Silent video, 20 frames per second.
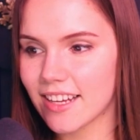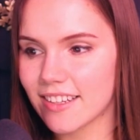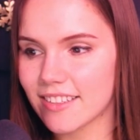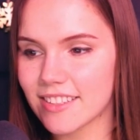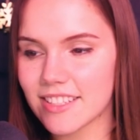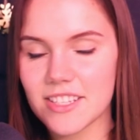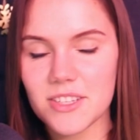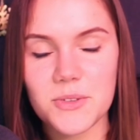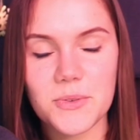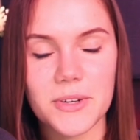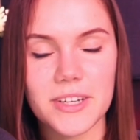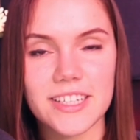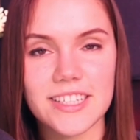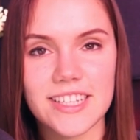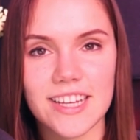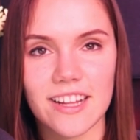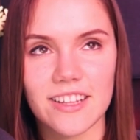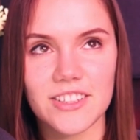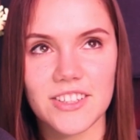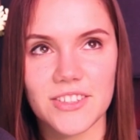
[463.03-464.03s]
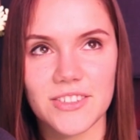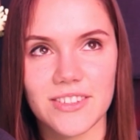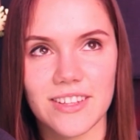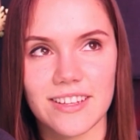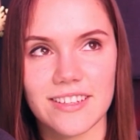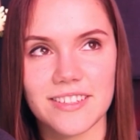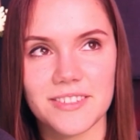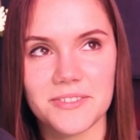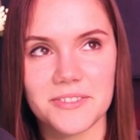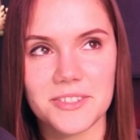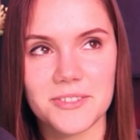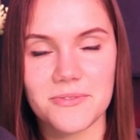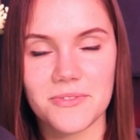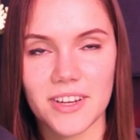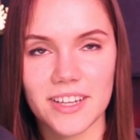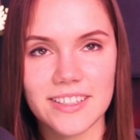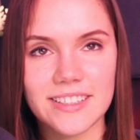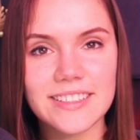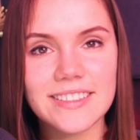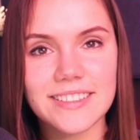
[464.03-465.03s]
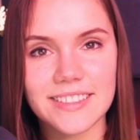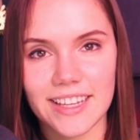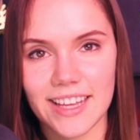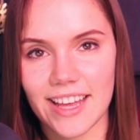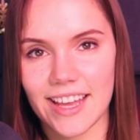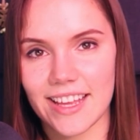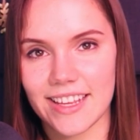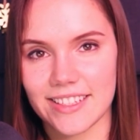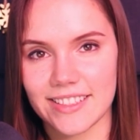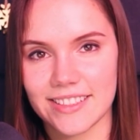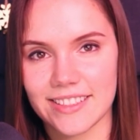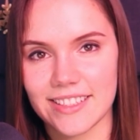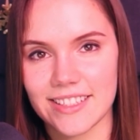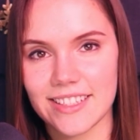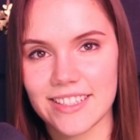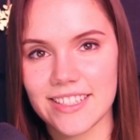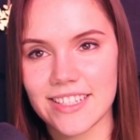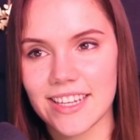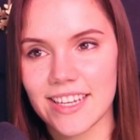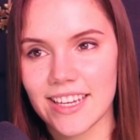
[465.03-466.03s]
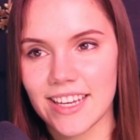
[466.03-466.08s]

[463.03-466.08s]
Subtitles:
This is where I tell you that it was fun, and